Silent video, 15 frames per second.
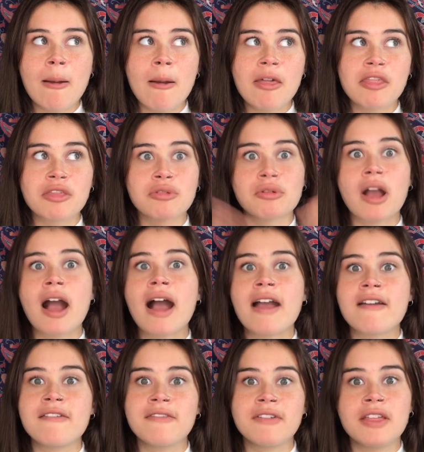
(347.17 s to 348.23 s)

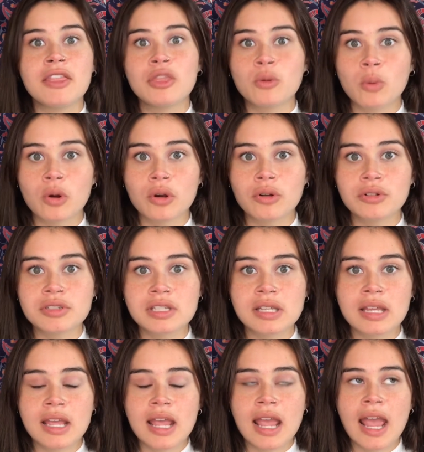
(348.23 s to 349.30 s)
thrive in the world
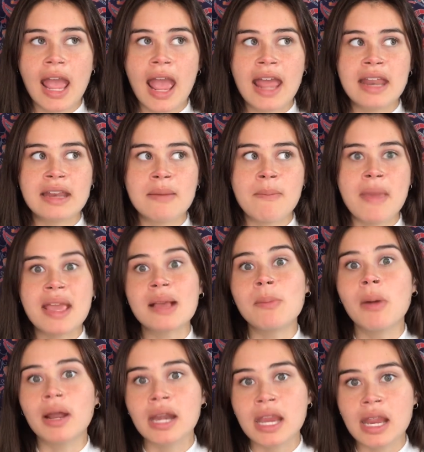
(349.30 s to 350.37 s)
and make
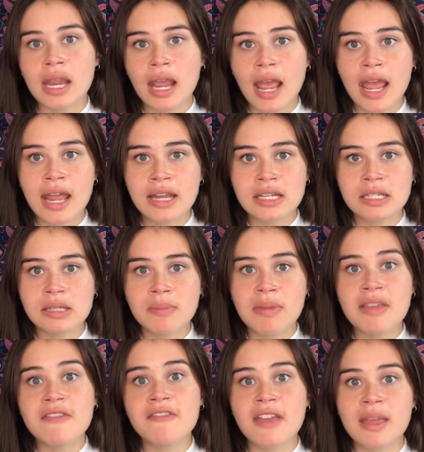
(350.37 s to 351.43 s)
money and
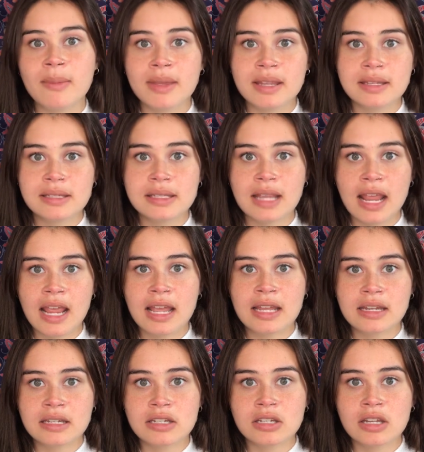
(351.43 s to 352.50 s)
be famous
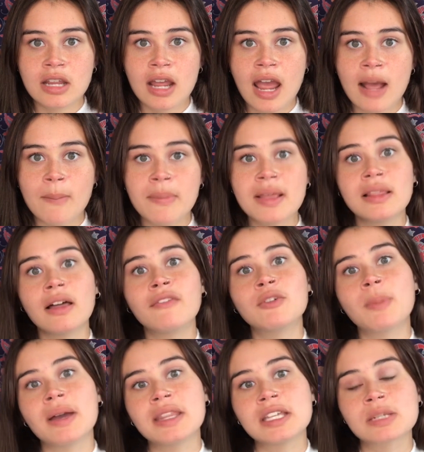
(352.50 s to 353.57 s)
and be loved
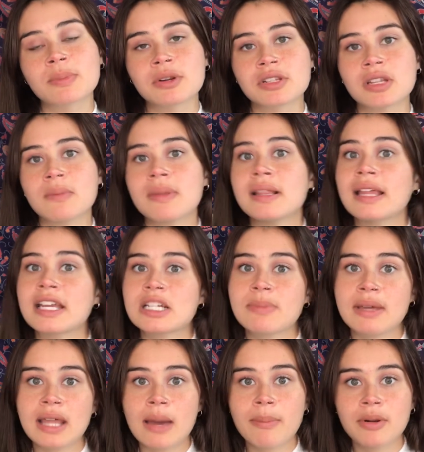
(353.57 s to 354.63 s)
by this person, be liked by
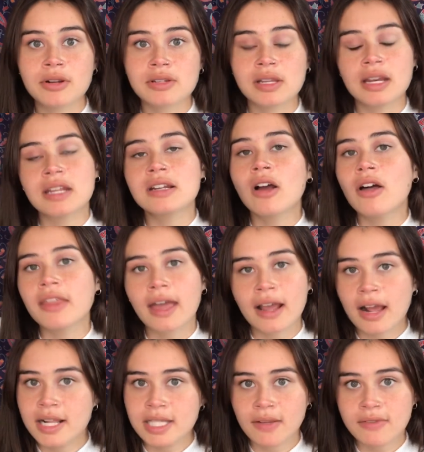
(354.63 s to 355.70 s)
that person, and all that
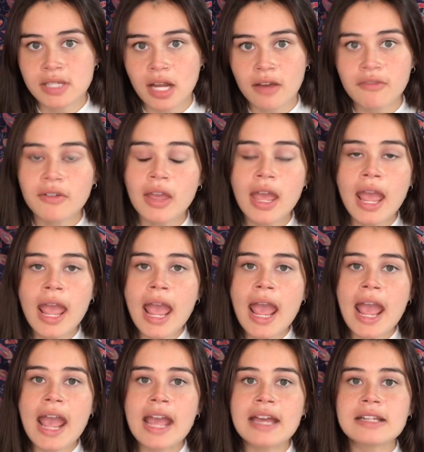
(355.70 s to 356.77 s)
kinds of stuff.
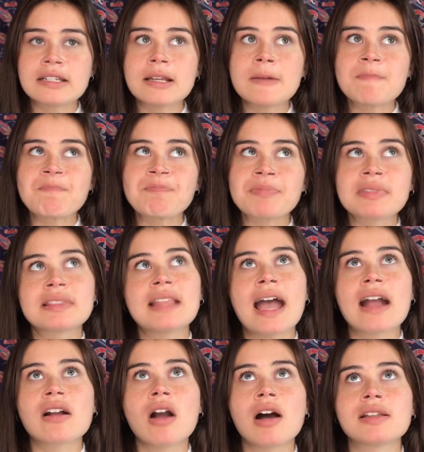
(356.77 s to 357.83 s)
And
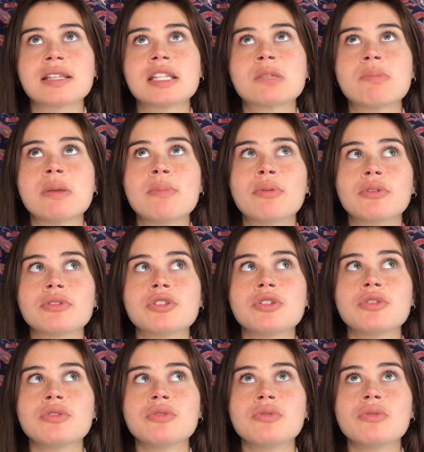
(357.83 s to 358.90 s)
that causes people
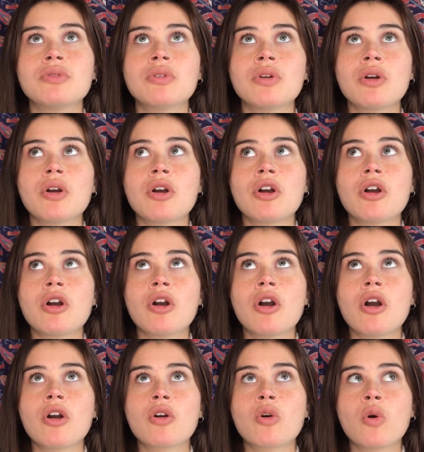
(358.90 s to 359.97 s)
to
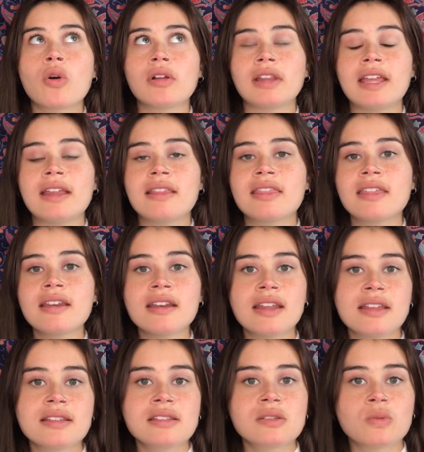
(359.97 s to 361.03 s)
correlate
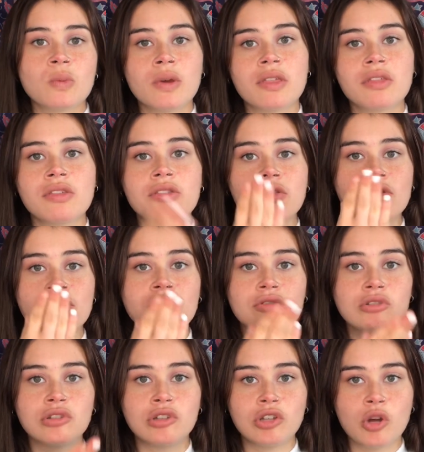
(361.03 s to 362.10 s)
thinness with
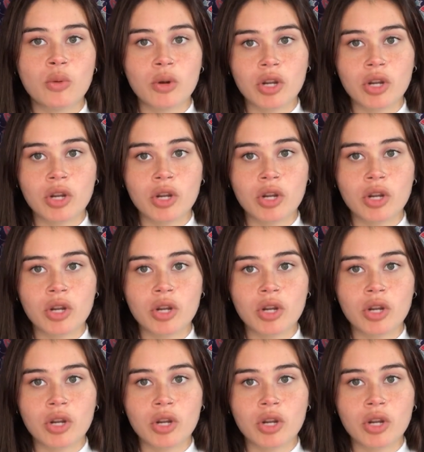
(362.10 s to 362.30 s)
lower